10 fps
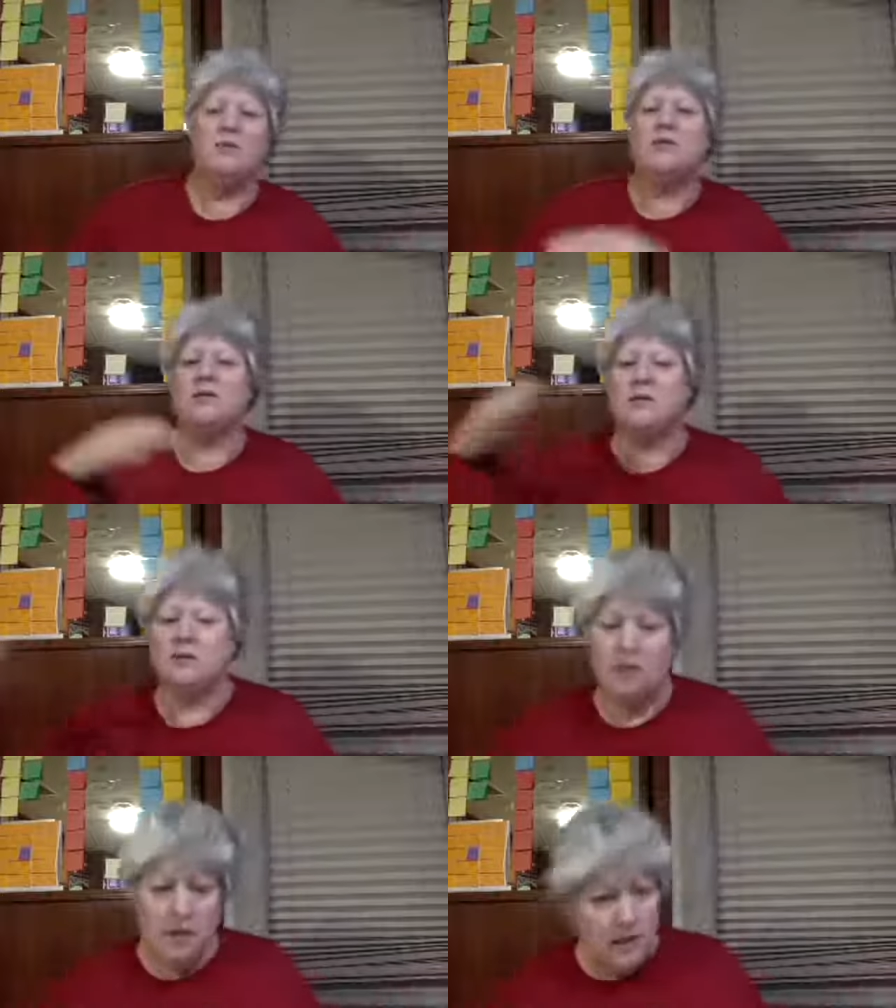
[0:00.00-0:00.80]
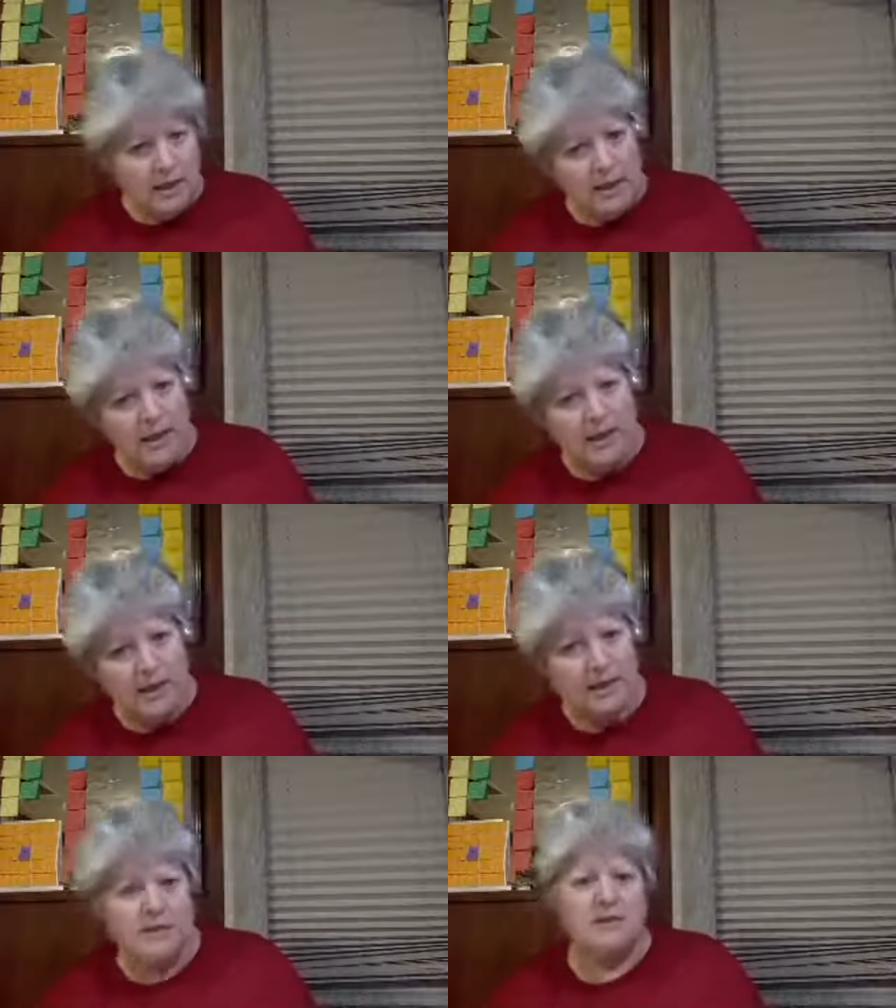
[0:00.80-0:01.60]
We then do
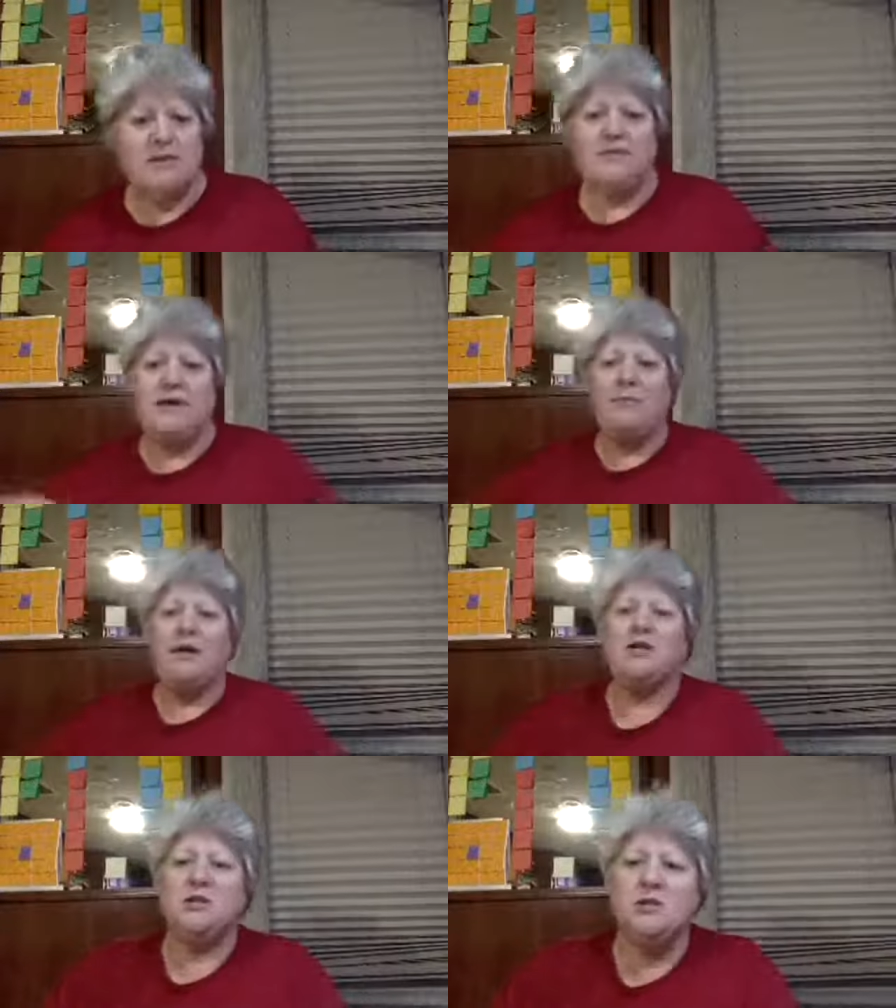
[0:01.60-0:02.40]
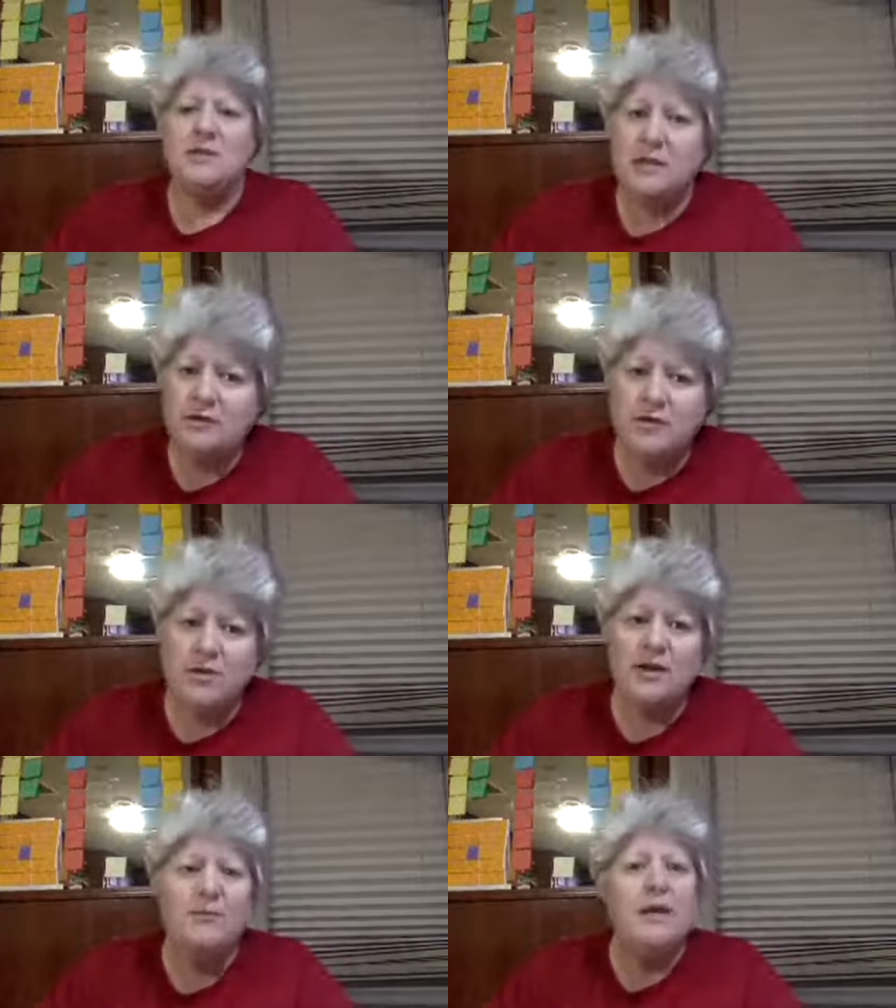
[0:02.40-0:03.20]
an extensive land package in New Zealand for
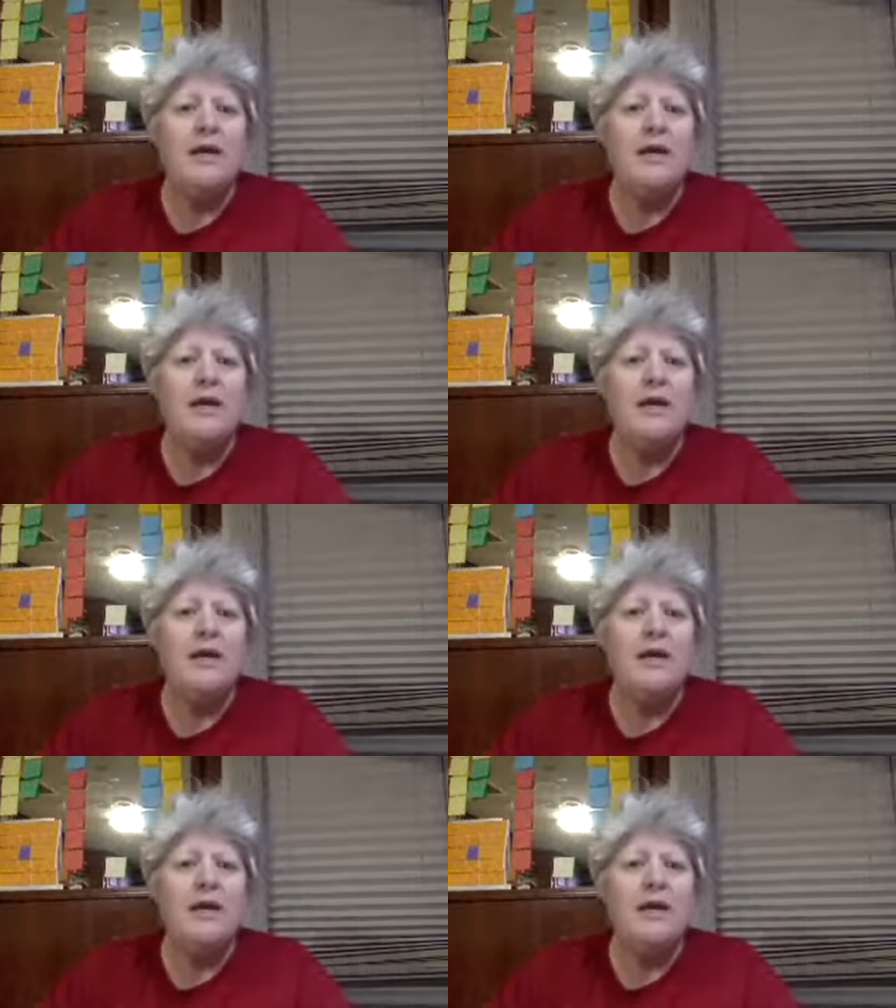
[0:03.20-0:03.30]
them.